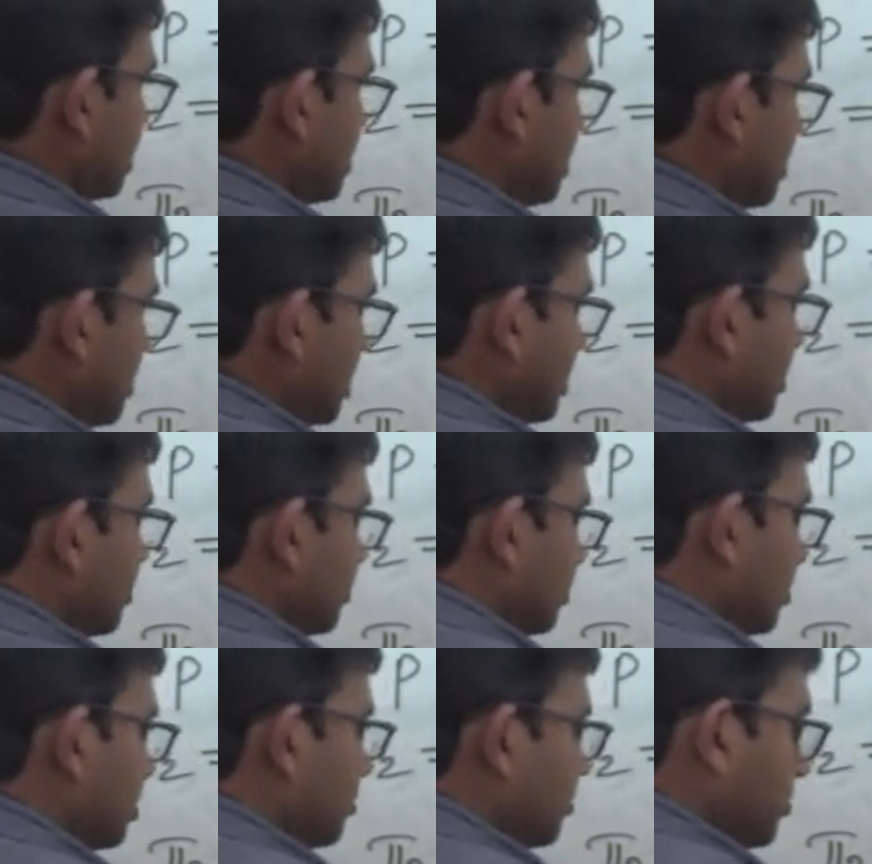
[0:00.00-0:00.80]
it
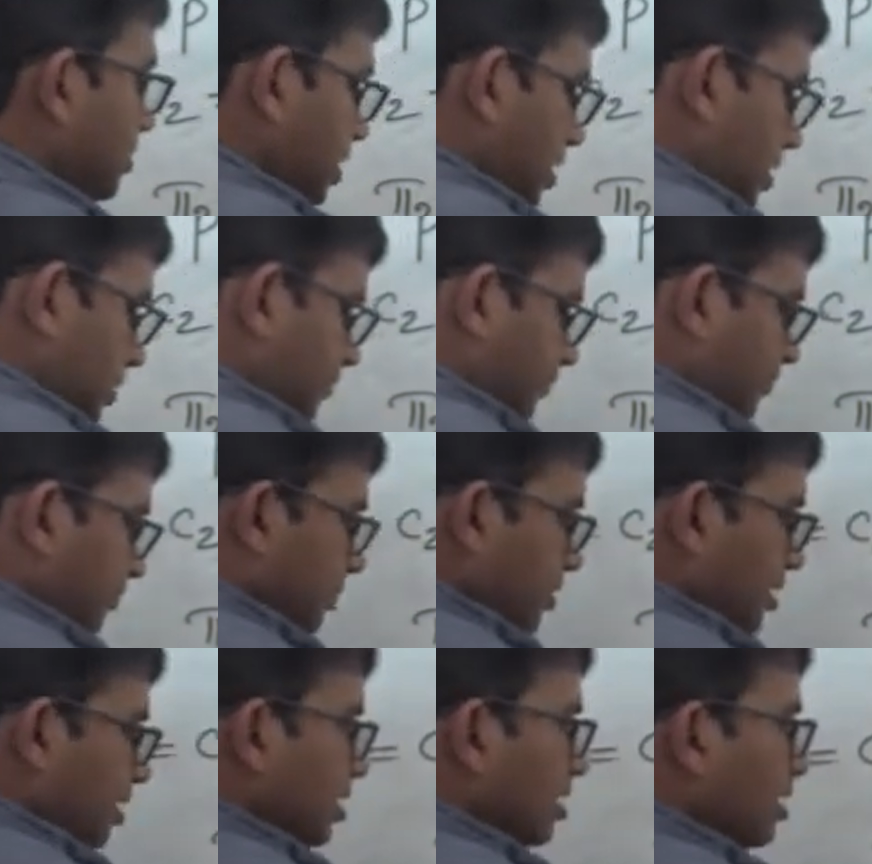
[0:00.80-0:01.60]
will be
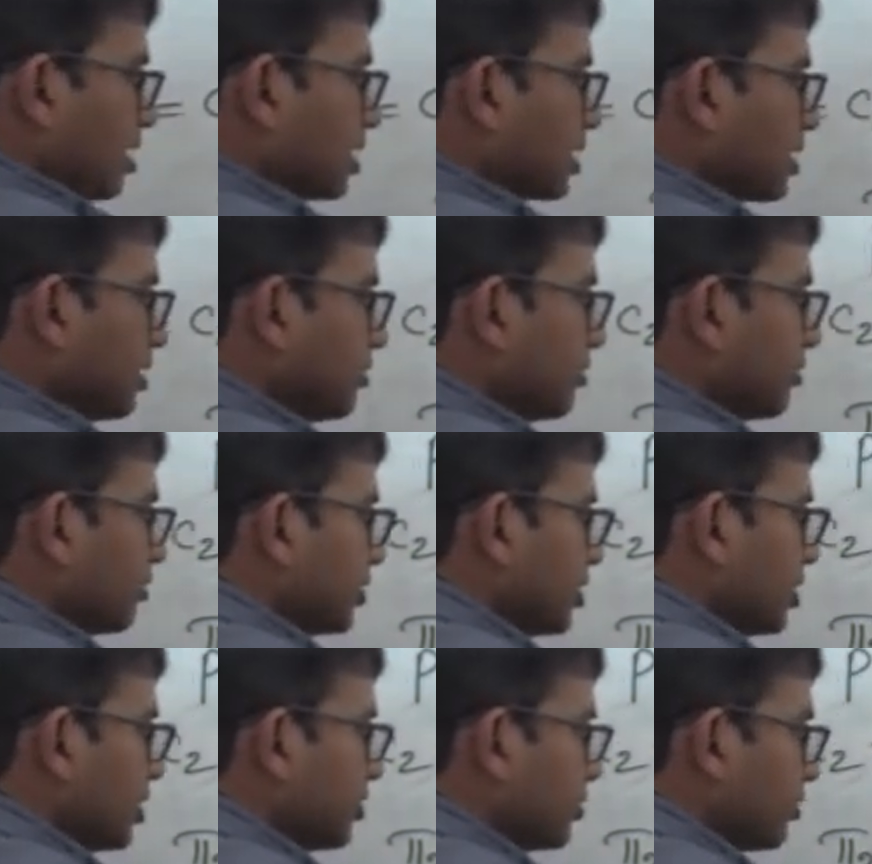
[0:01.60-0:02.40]
Q2
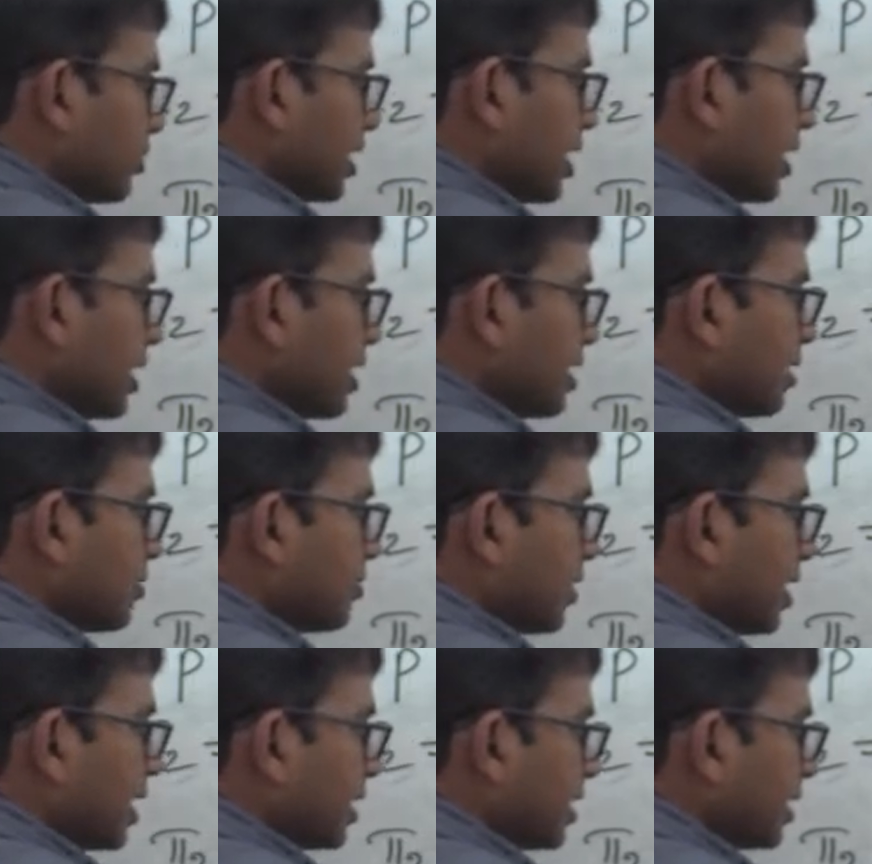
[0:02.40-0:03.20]
into A
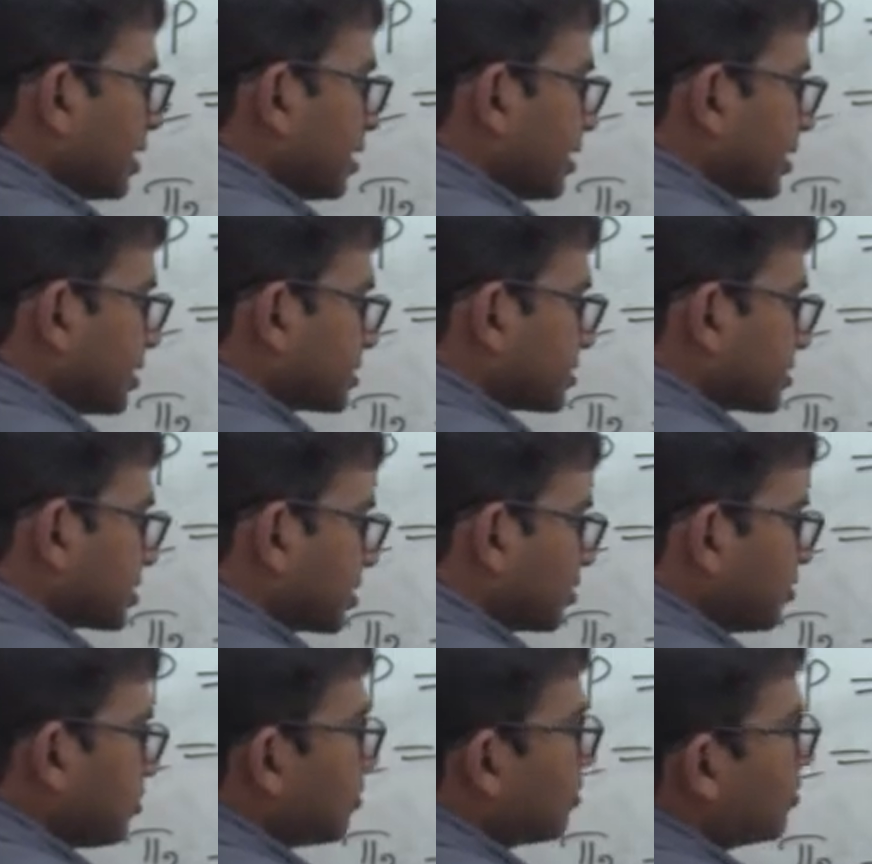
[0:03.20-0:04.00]
minus
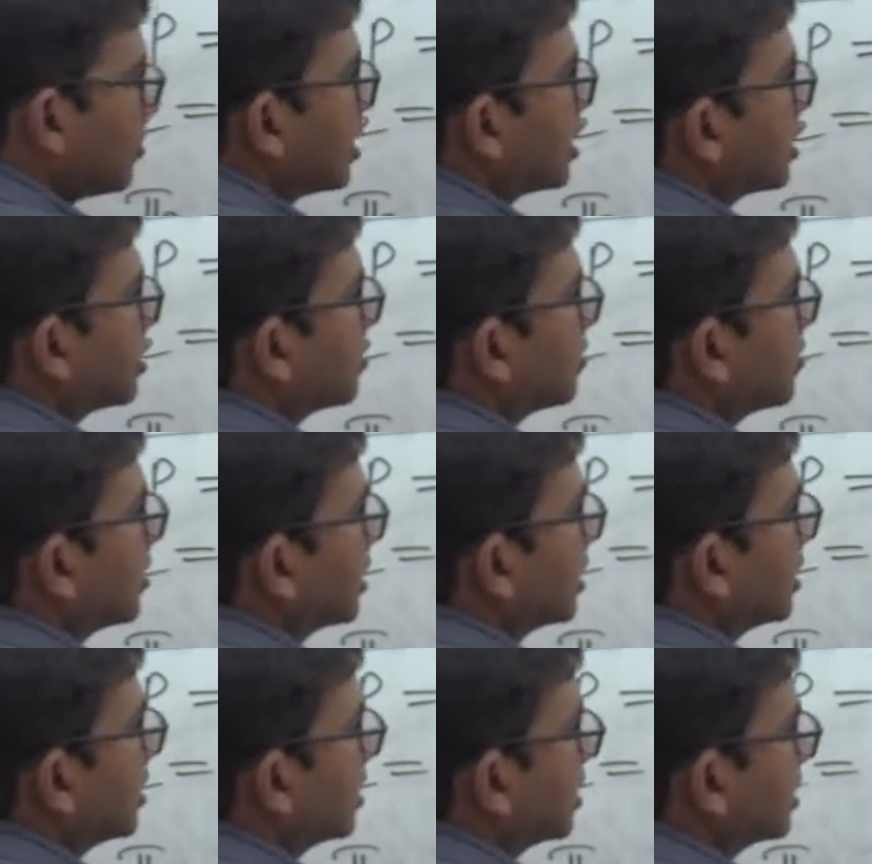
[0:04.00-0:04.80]
Q1
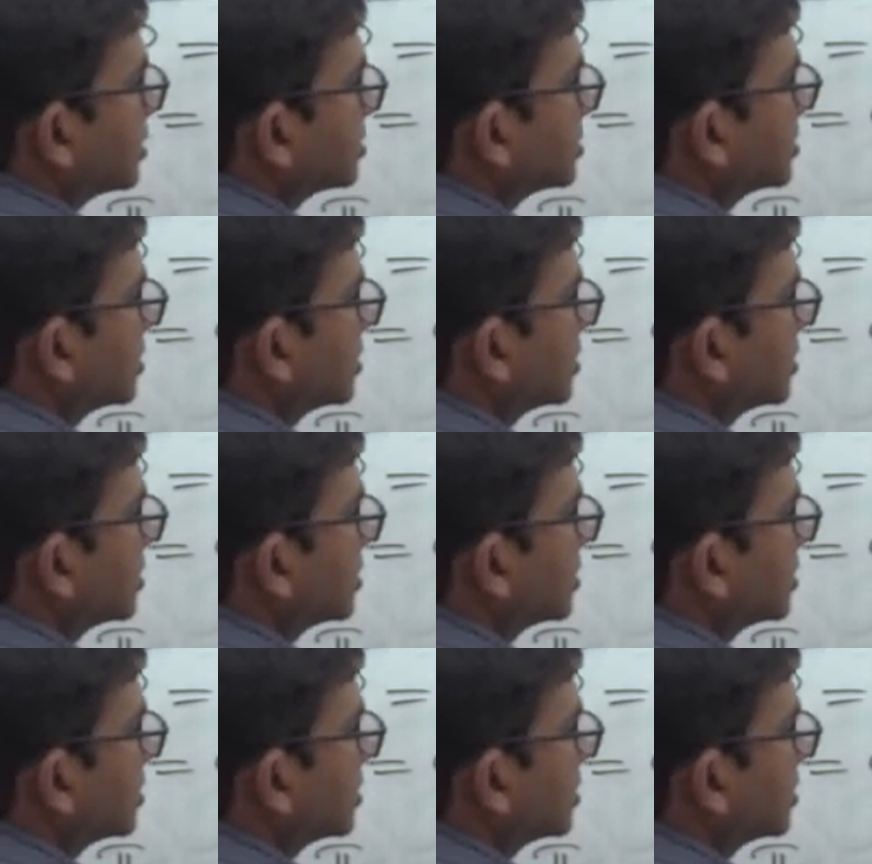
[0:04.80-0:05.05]
minus